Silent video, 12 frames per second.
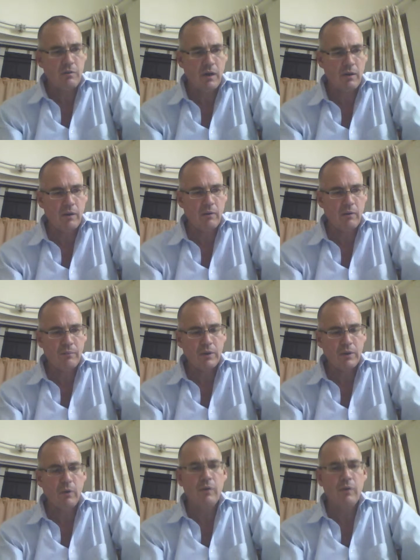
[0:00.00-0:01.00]

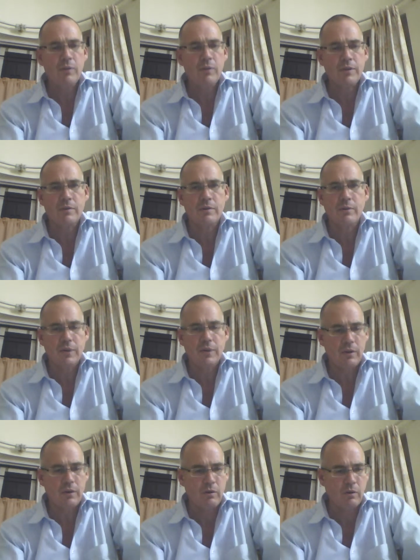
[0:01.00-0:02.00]
going with
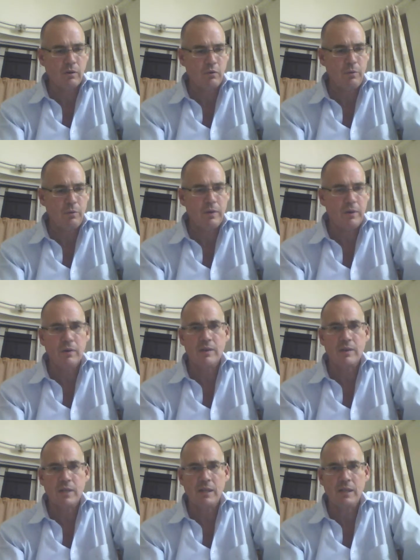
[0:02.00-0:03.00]
a group here
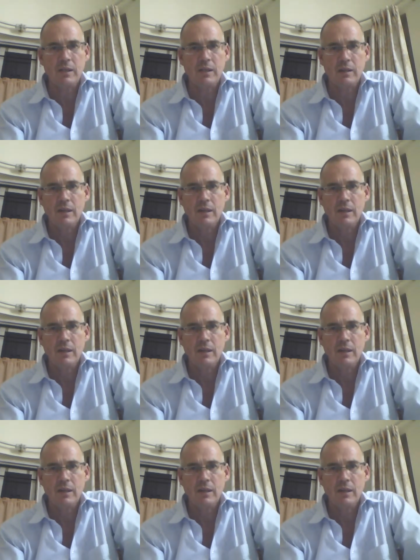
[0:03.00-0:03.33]
that's in